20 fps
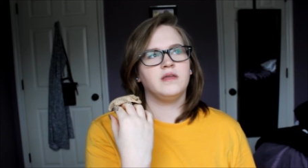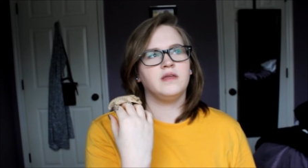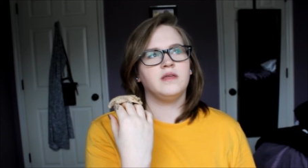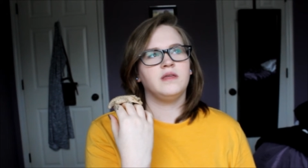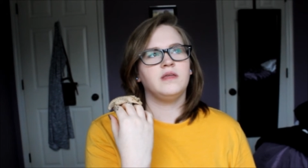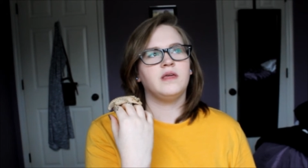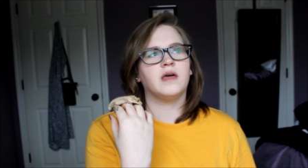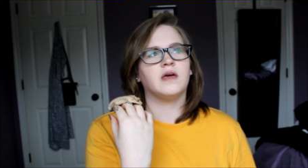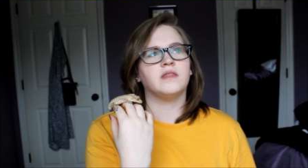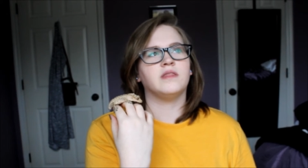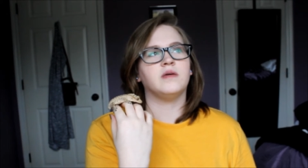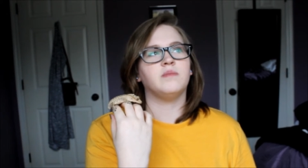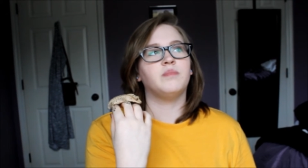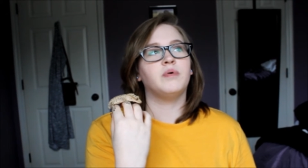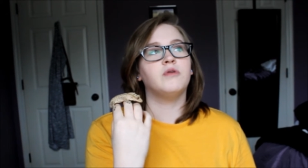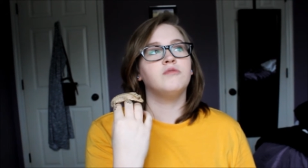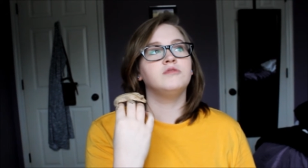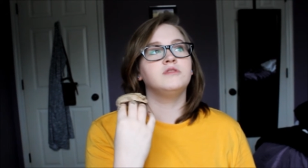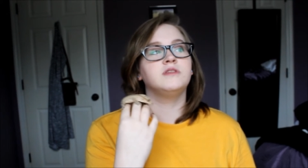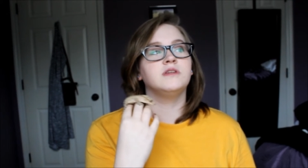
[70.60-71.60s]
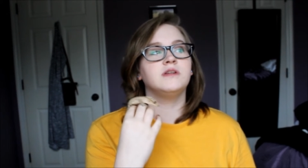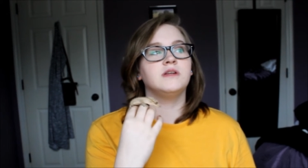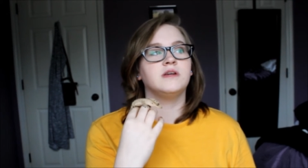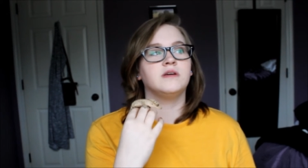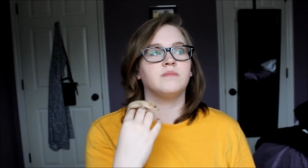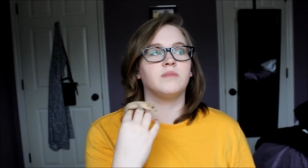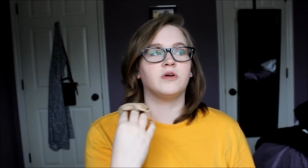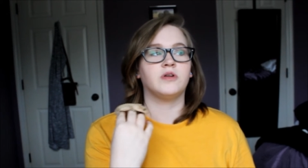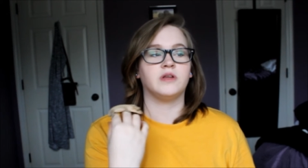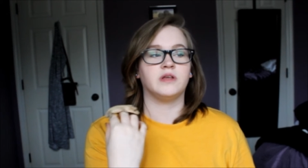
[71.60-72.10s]
Yeah, they posted
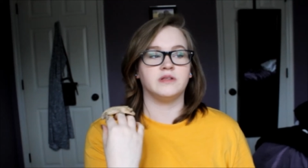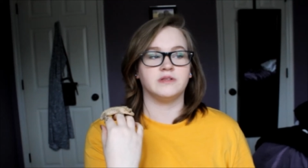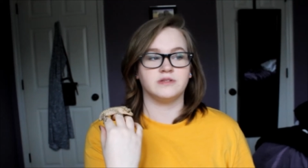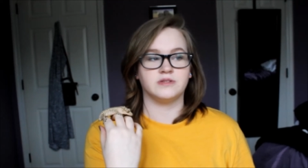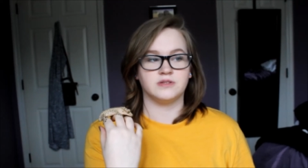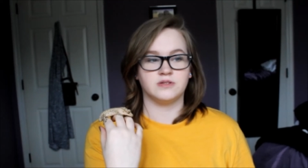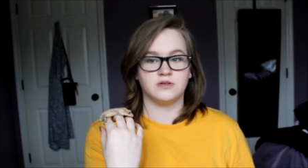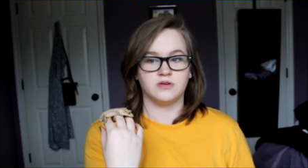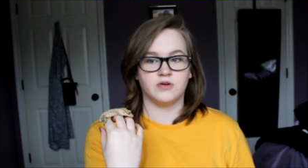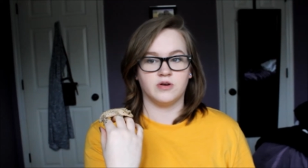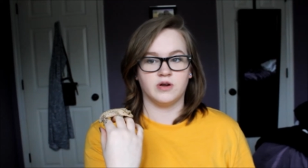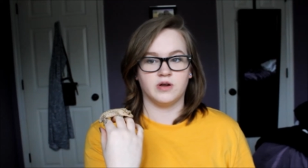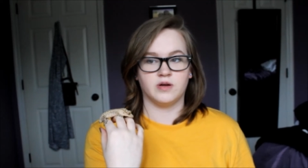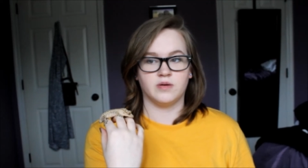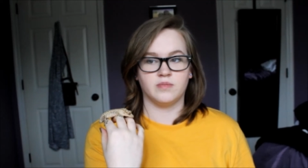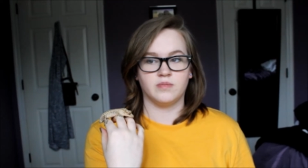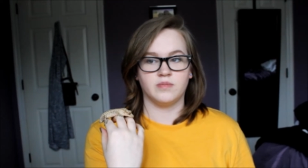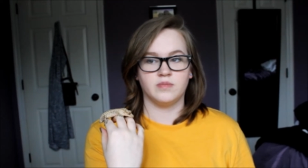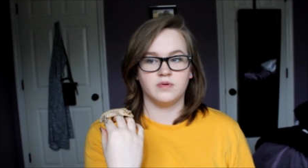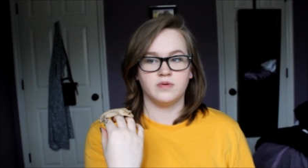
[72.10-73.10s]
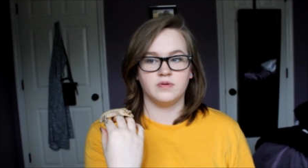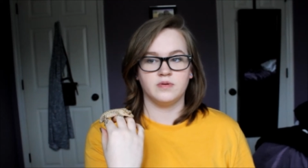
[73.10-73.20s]
him on Instagram,